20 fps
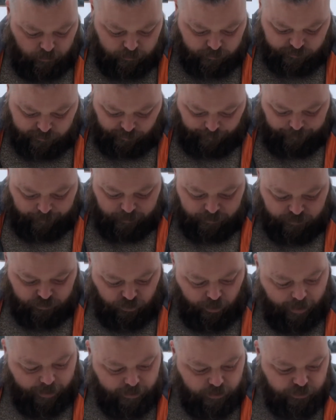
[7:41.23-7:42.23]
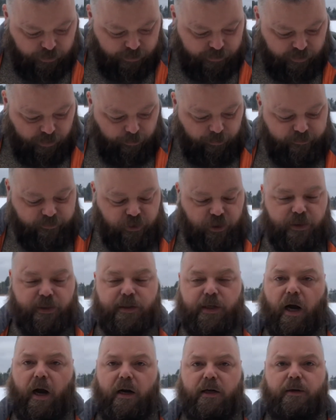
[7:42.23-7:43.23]
Some of the strategies that we've just
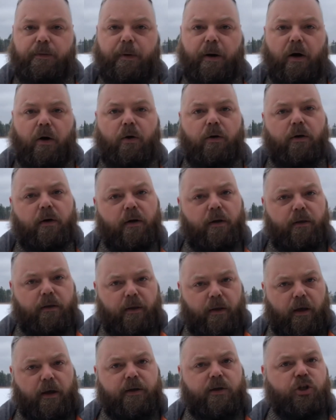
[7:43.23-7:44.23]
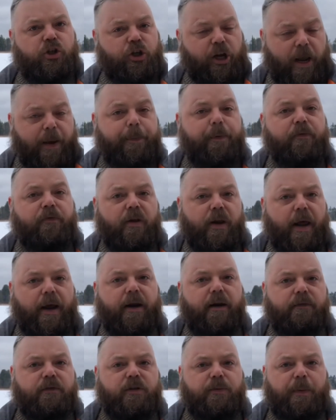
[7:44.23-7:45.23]
talked about, the shape of the
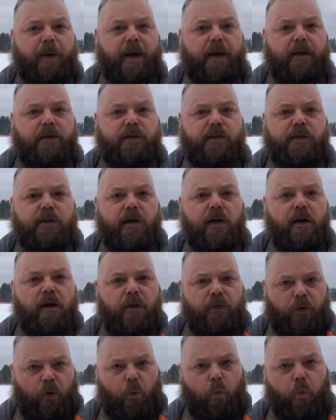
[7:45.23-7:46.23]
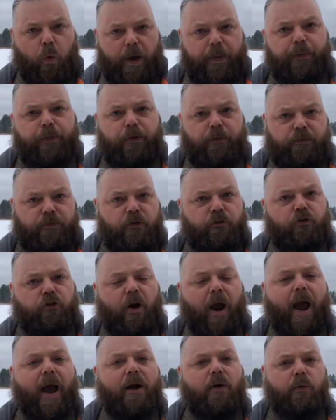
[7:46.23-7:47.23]
negative space, the width of the
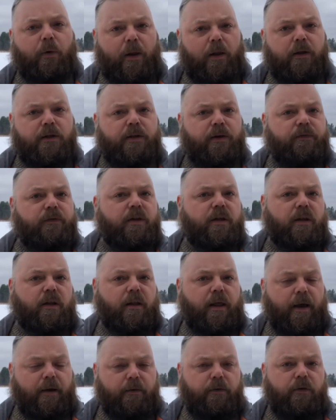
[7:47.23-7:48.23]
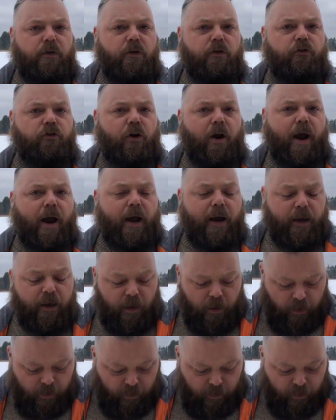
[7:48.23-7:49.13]
track relative to the length of the track,